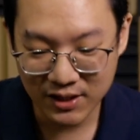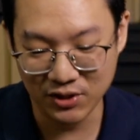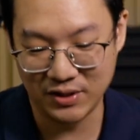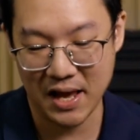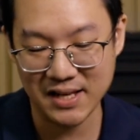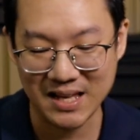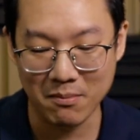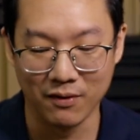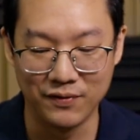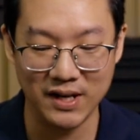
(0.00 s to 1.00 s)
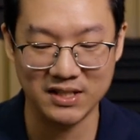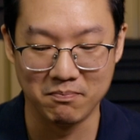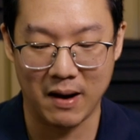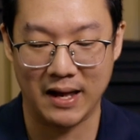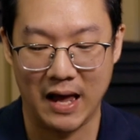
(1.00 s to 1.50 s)
Today, some of us
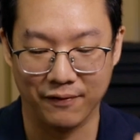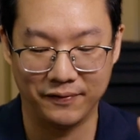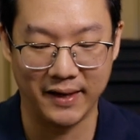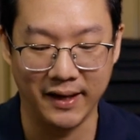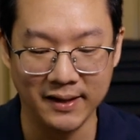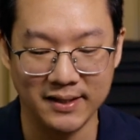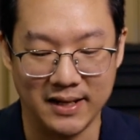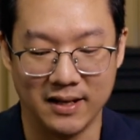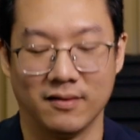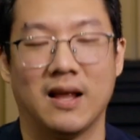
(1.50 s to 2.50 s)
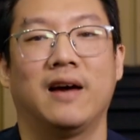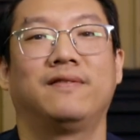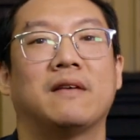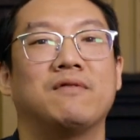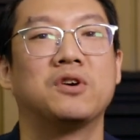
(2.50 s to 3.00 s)
might have things in our
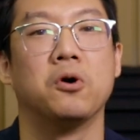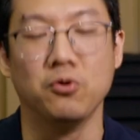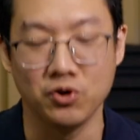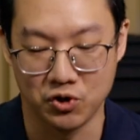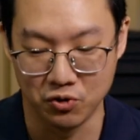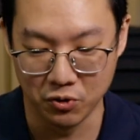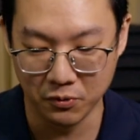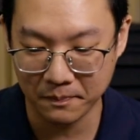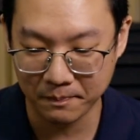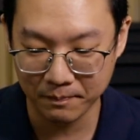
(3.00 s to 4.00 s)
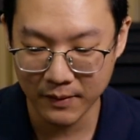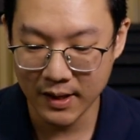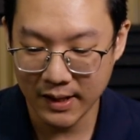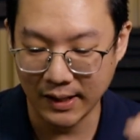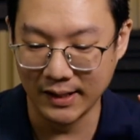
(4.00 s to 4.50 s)
life that we go through.
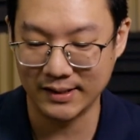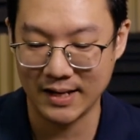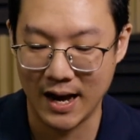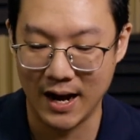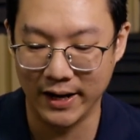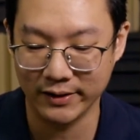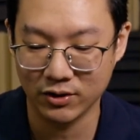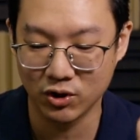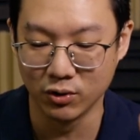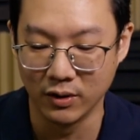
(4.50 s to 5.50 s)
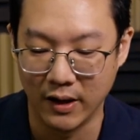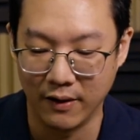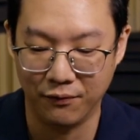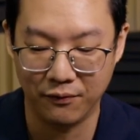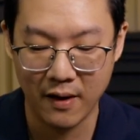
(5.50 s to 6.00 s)
It is hard to
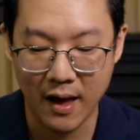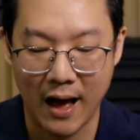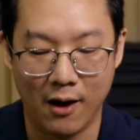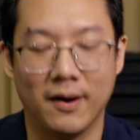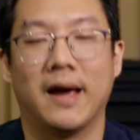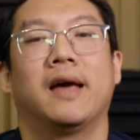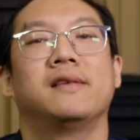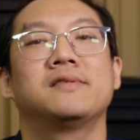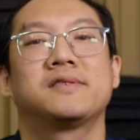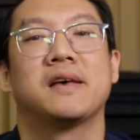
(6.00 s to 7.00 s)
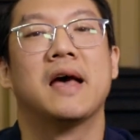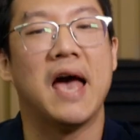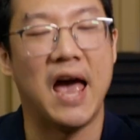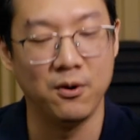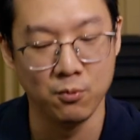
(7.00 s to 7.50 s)
lift our hands
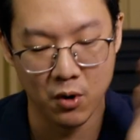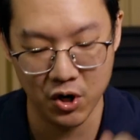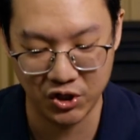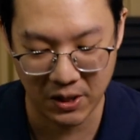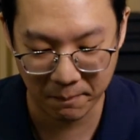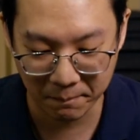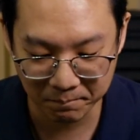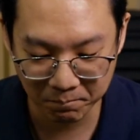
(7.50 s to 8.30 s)
and worship.